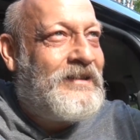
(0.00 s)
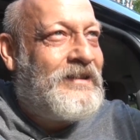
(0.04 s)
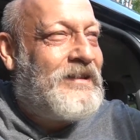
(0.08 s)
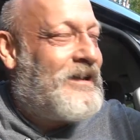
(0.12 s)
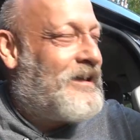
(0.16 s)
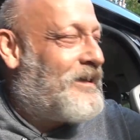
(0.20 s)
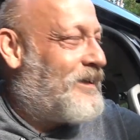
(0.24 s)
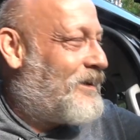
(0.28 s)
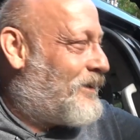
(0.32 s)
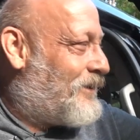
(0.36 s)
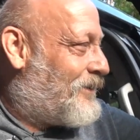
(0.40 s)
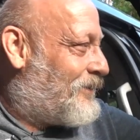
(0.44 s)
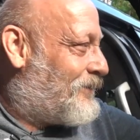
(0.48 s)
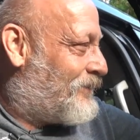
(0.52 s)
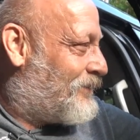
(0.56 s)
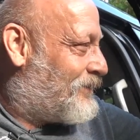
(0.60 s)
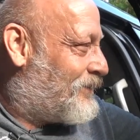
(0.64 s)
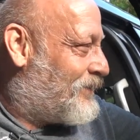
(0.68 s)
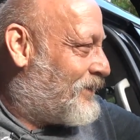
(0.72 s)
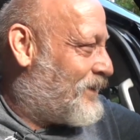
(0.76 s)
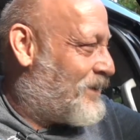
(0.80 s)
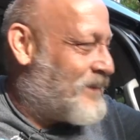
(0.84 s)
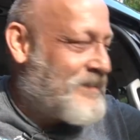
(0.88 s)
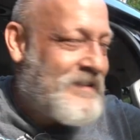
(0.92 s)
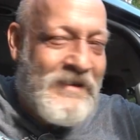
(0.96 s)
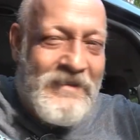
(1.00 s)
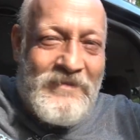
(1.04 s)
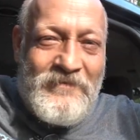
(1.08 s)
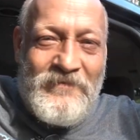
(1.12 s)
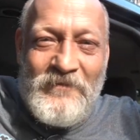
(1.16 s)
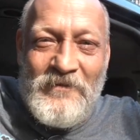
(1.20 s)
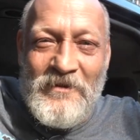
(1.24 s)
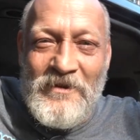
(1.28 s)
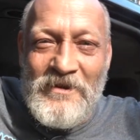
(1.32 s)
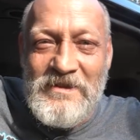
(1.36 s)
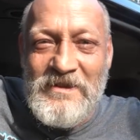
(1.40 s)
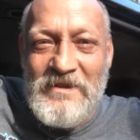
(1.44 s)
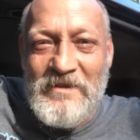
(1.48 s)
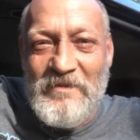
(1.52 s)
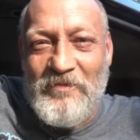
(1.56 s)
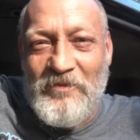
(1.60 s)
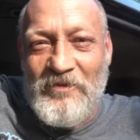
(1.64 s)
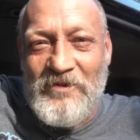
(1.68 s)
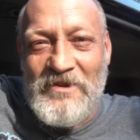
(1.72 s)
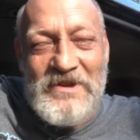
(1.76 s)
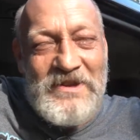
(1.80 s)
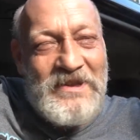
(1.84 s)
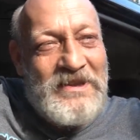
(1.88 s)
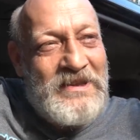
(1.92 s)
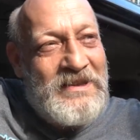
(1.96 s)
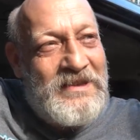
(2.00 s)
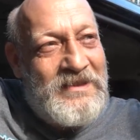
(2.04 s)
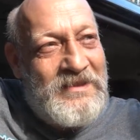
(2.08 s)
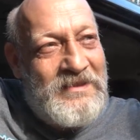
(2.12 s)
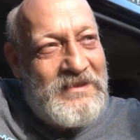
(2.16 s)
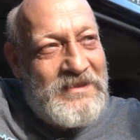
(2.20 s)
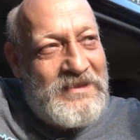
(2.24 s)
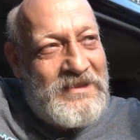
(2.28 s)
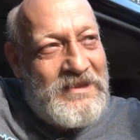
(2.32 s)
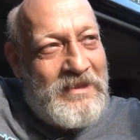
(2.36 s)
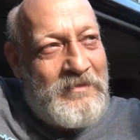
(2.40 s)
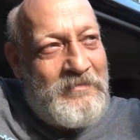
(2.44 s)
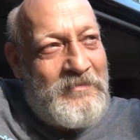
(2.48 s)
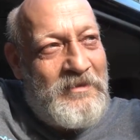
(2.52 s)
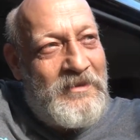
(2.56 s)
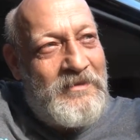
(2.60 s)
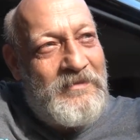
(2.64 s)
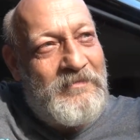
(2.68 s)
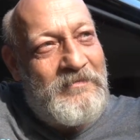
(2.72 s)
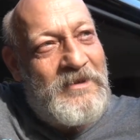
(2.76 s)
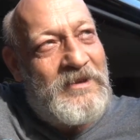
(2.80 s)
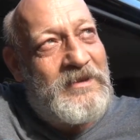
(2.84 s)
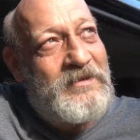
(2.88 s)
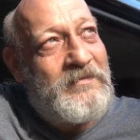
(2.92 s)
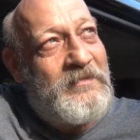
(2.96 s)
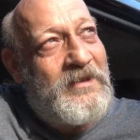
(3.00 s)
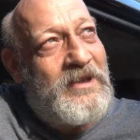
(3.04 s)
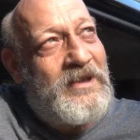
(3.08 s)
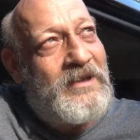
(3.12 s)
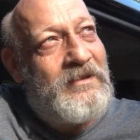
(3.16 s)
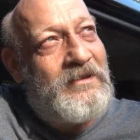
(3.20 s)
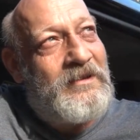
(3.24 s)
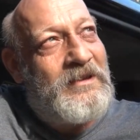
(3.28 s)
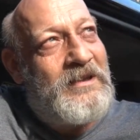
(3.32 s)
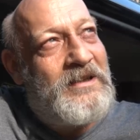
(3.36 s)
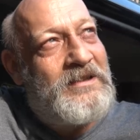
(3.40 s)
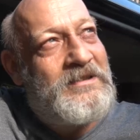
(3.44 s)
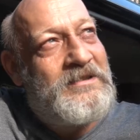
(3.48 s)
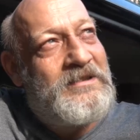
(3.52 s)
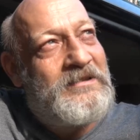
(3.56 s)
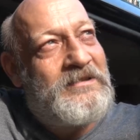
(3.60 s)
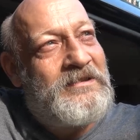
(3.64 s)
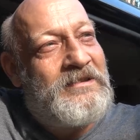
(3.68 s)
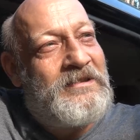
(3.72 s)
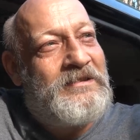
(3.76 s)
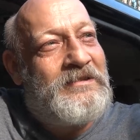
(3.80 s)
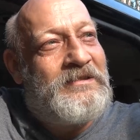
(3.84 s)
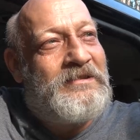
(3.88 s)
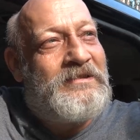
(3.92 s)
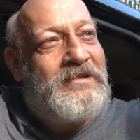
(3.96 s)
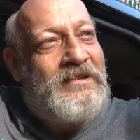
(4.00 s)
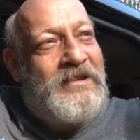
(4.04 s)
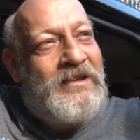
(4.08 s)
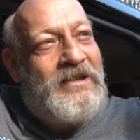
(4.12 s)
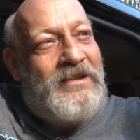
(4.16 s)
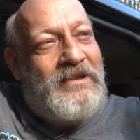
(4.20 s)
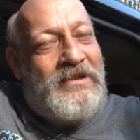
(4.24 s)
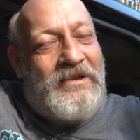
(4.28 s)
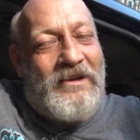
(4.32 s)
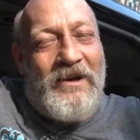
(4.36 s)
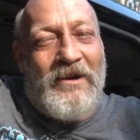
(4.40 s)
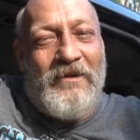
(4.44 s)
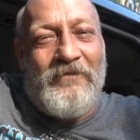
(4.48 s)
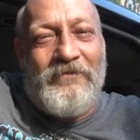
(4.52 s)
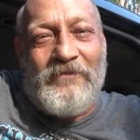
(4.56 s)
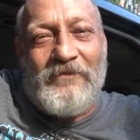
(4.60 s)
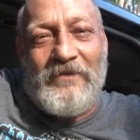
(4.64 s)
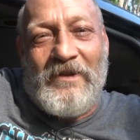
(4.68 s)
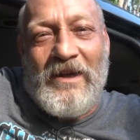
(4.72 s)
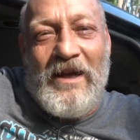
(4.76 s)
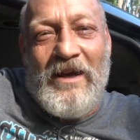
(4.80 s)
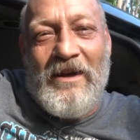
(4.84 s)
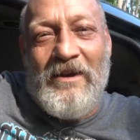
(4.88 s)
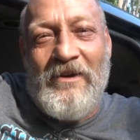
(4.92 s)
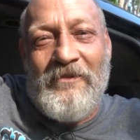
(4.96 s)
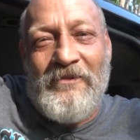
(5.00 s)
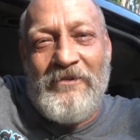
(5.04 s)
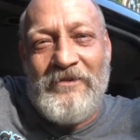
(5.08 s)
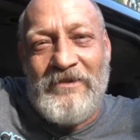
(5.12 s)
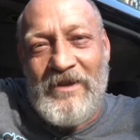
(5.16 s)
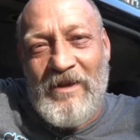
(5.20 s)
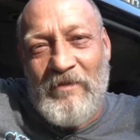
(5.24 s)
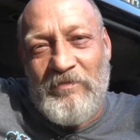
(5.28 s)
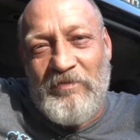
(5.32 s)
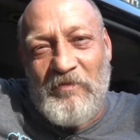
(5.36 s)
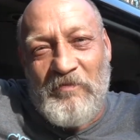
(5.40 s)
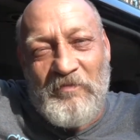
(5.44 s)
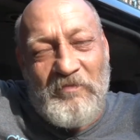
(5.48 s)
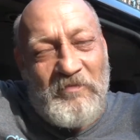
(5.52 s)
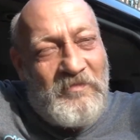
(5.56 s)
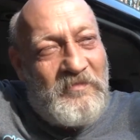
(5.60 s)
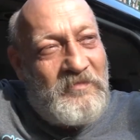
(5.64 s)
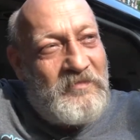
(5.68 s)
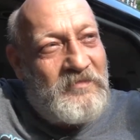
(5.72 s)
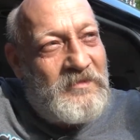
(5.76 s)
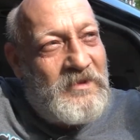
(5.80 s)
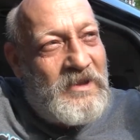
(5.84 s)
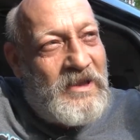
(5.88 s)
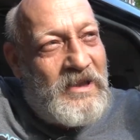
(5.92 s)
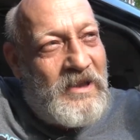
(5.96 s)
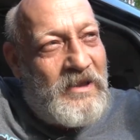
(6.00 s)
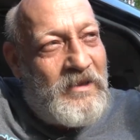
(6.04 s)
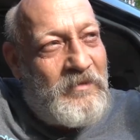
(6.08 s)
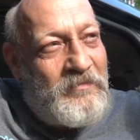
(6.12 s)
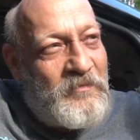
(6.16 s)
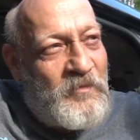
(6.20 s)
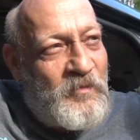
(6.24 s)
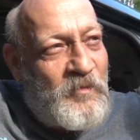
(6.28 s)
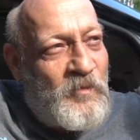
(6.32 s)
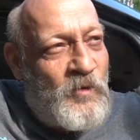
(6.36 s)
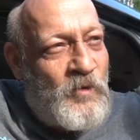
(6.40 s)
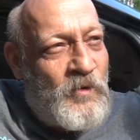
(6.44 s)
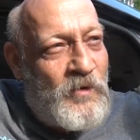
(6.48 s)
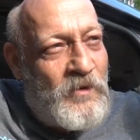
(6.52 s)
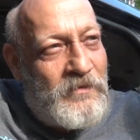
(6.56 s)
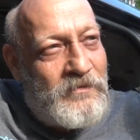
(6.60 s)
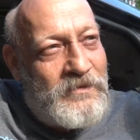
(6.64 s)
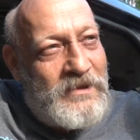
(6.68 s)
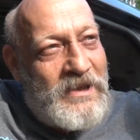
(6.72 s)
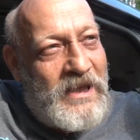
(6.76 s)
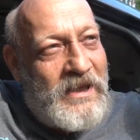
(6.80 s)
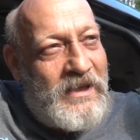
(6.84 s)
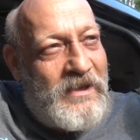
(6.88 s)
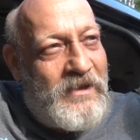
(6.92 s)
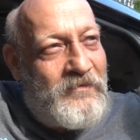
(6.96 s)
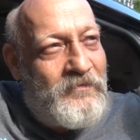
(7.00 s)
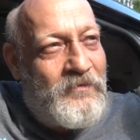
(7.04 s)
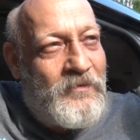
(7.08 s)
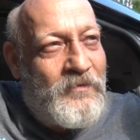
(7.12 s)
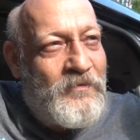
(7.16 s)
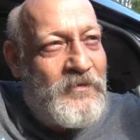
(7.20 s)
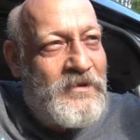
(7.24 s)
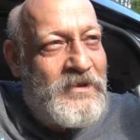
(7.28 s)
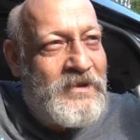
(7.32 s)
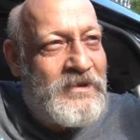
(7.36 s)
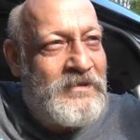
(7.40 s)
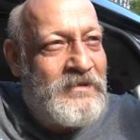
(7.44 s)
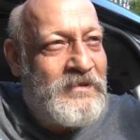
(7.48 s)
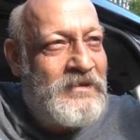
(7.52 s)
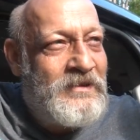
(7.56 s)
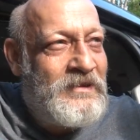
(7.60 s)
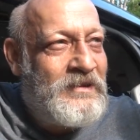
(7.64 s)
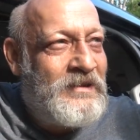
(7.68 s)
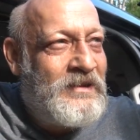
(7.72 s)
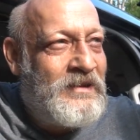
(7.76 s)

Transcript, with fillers: Uh, yeah, thanks for watching. Appreciate it. Shabear, the Myth, the Man, Legend. Golf for now. Happy uh, Memorial Day, everyone.